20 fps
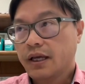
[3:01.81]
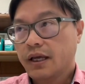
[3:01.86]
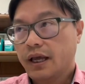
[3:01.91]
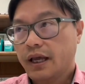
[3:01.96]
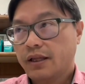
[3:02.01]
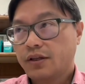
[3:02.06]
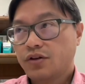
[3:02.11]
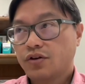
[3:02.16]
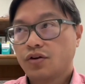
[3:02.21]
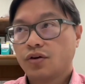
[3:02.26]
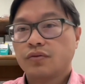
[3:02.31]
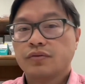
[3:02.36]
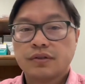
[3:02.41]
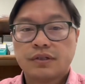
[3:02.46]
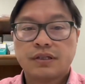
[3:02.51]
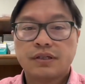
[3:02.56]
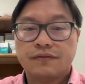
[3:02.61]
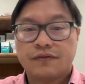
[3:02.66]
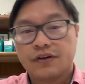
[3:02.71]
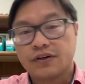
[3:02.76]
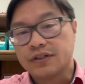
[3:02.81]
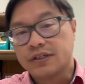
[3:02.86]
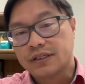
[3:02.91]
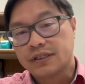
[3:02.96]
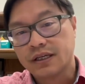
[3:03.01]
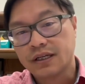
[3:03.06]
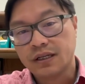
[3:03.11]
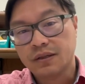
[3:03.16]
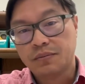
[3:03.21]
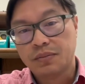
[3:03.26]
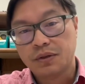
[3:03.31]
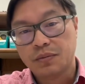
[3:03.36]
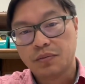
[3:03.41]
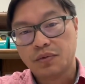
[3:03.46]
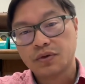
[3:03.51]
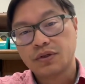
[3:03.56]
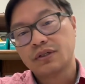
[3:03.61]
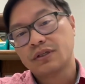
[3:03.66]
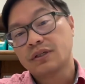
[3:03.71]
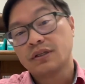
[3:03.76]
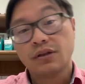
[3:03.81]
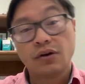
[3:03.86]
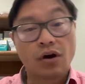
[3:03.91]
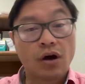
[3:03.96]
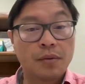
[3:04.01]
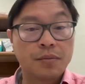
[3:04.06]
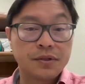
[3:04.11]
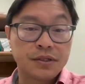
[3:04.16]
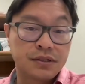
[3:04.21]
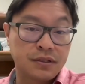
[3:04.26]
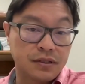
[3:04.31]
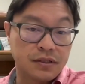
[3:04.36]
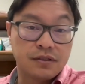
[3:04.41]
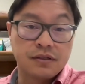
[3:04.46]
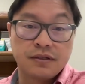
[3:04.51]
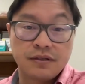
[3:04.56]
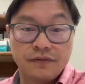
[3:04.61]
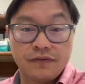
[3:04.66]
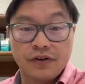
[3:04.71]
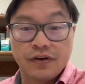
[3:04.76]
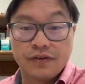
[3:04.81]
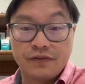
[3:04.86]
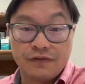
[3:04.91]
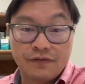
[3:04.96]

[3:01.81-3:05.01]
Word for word: And you don't see very skinny people. You see the opposite. You see very